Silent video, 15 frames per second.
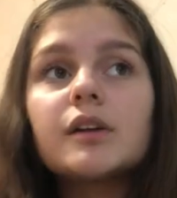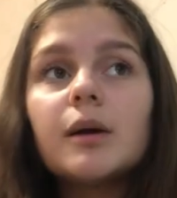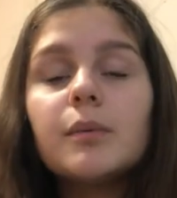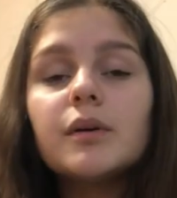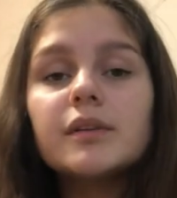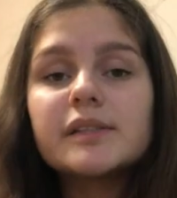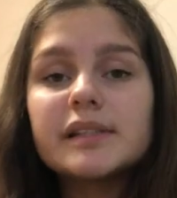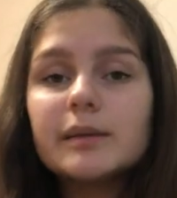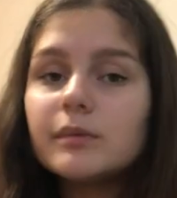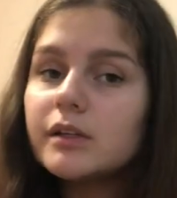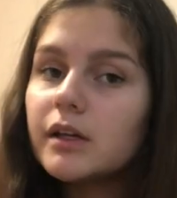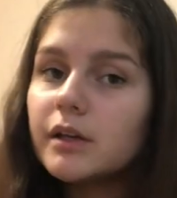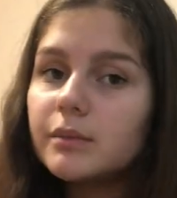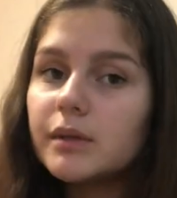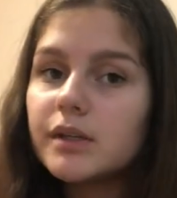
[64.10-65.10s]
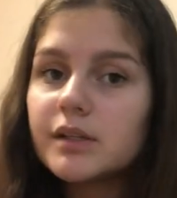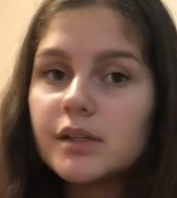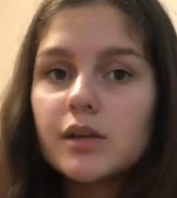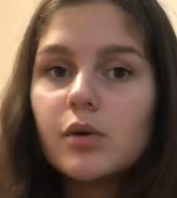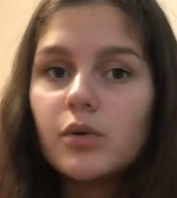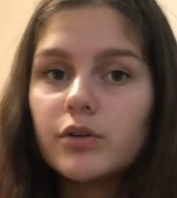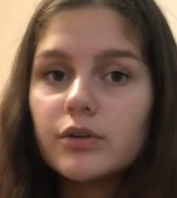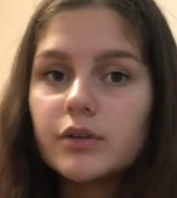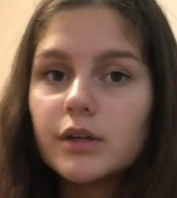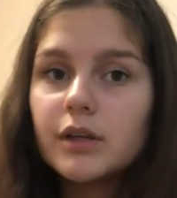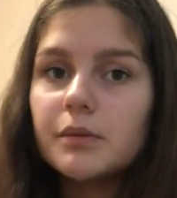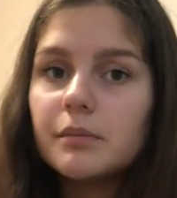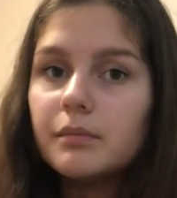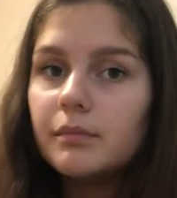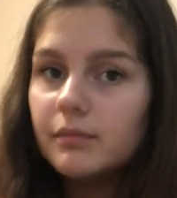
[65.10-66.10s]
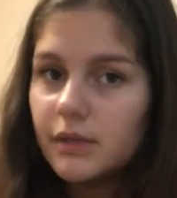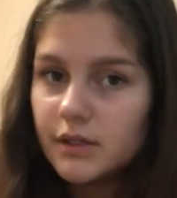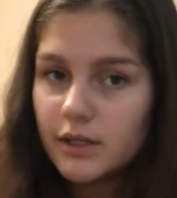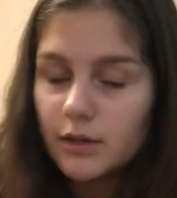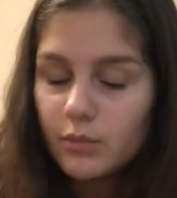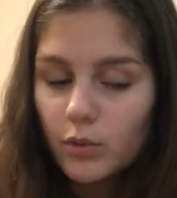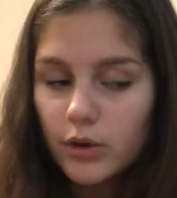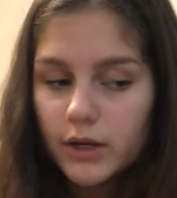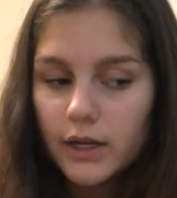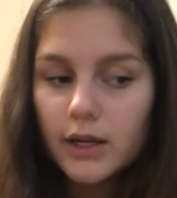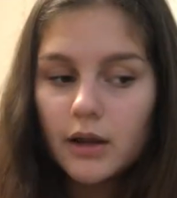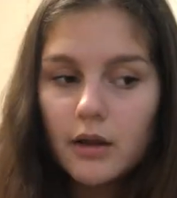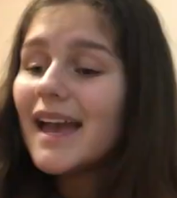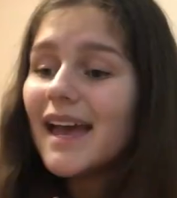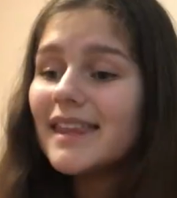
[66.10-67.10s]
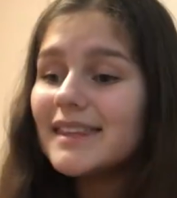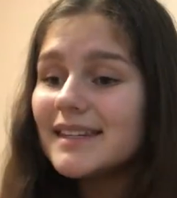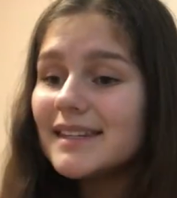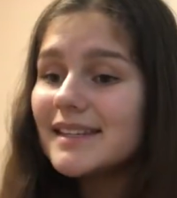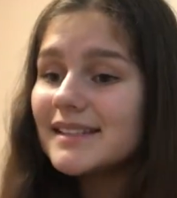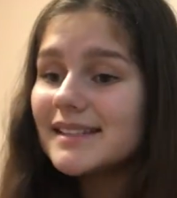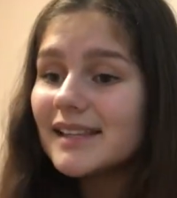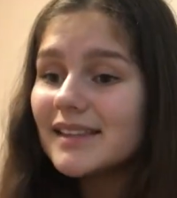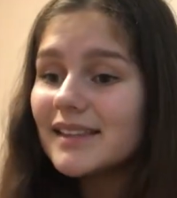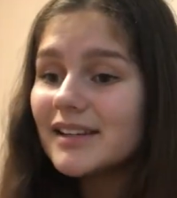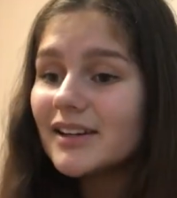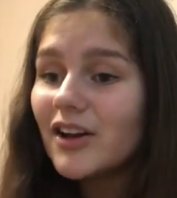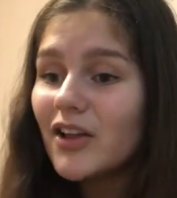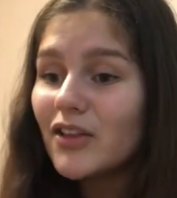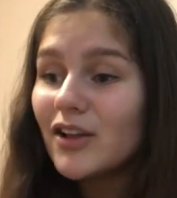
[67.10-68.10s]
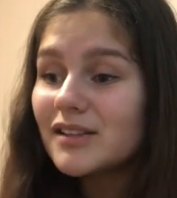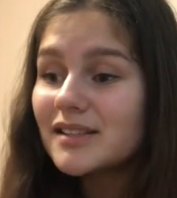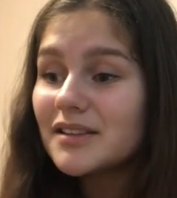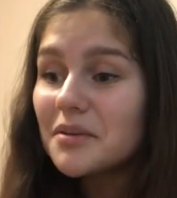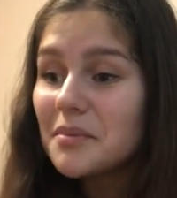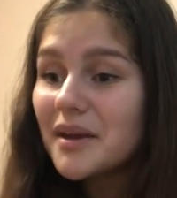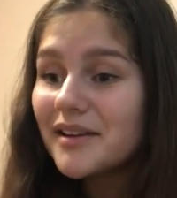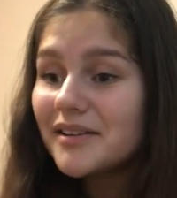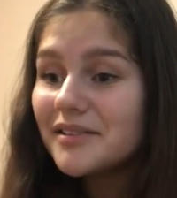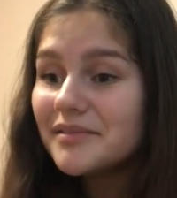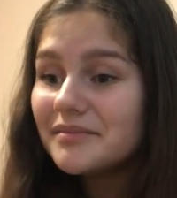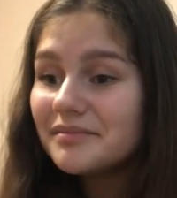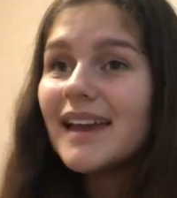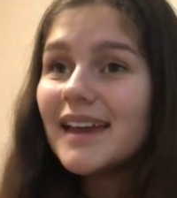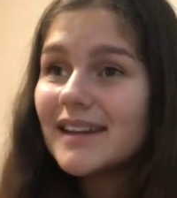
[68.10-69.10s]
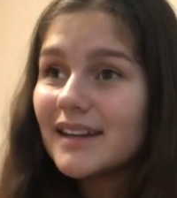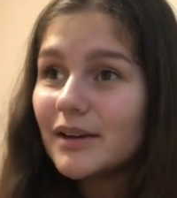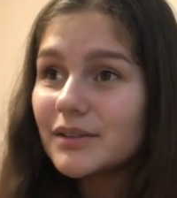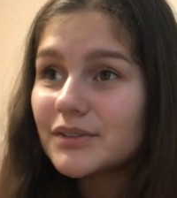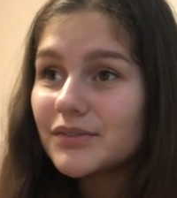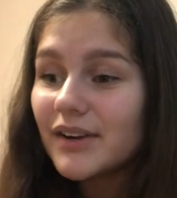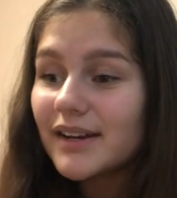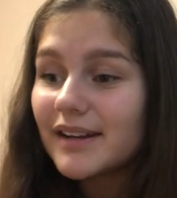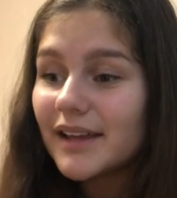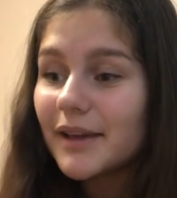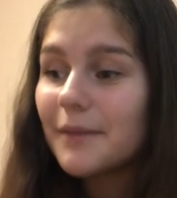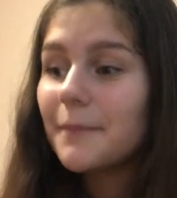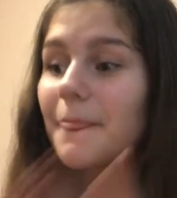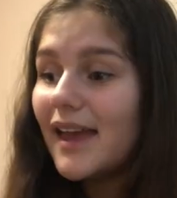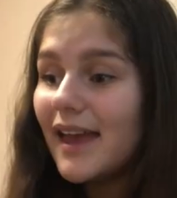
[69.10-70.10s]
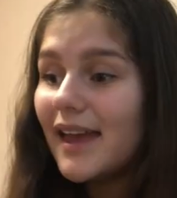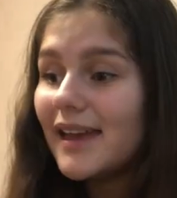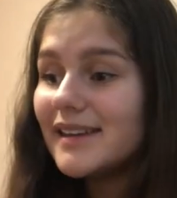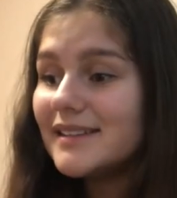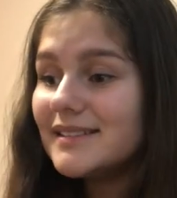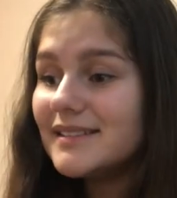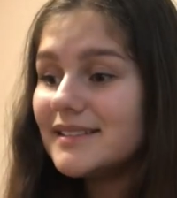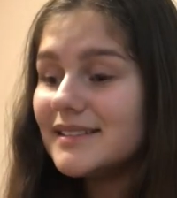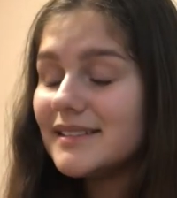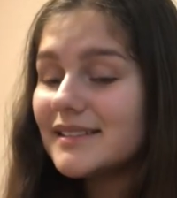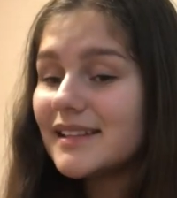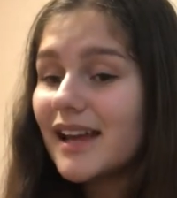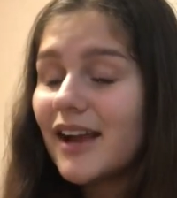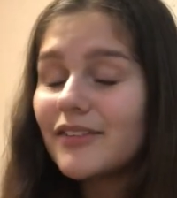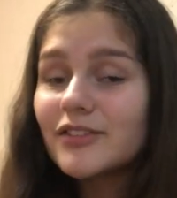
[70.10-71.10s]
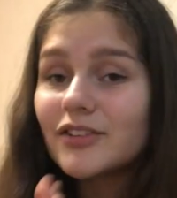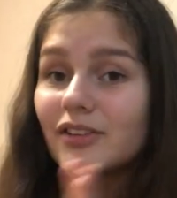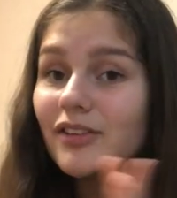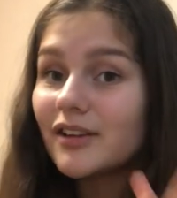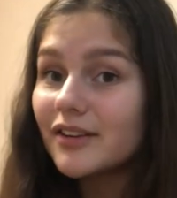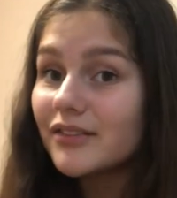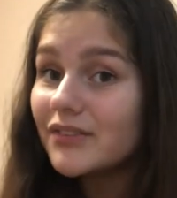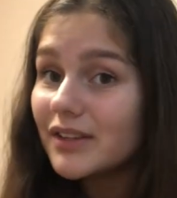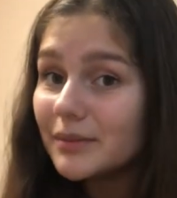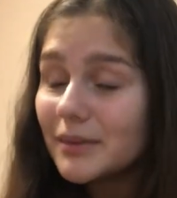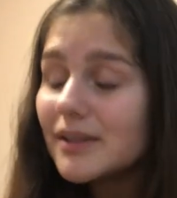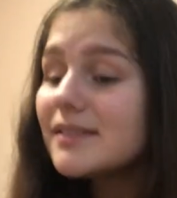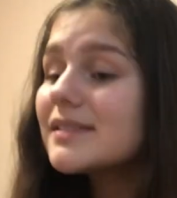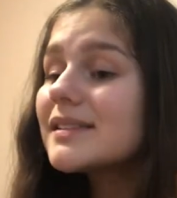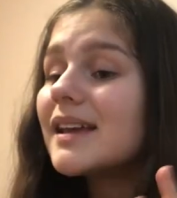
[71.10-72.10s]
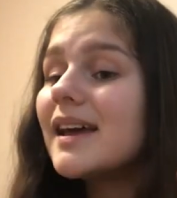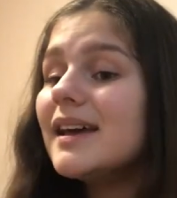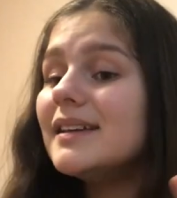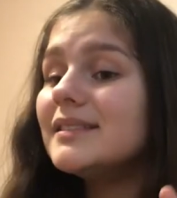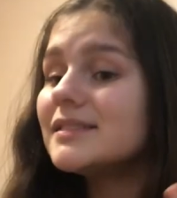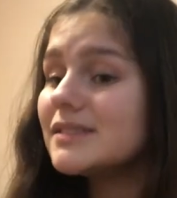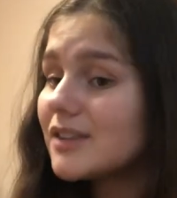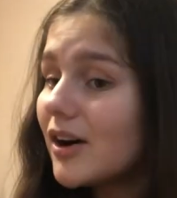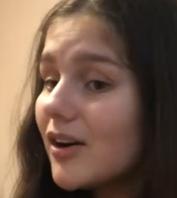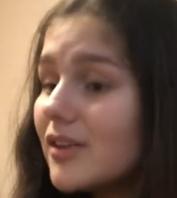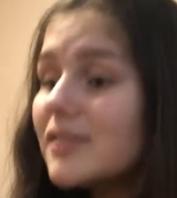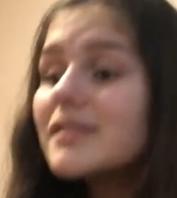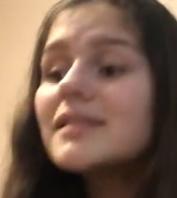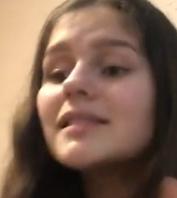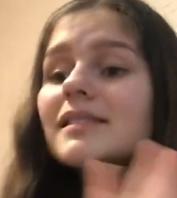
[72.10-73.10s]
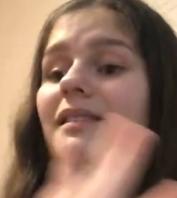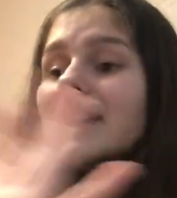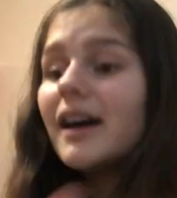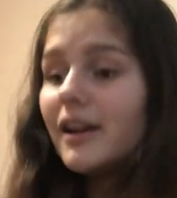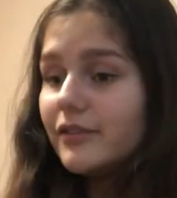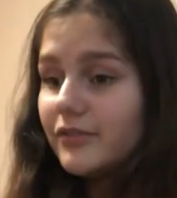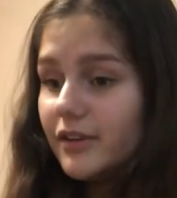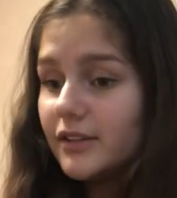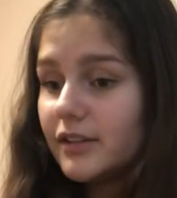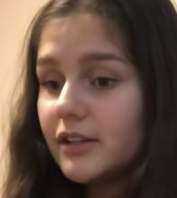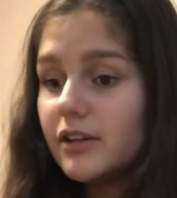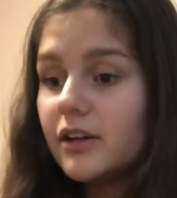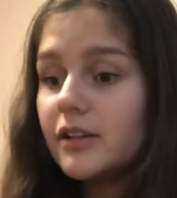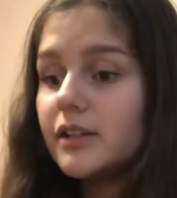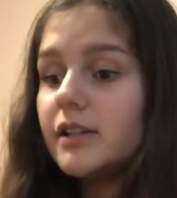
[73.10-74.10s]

to come on the same day because I ordered it Monday morning, and then it said that it got lost in the mail, and now it's Friday, and after a lot of emails and calls, I finally got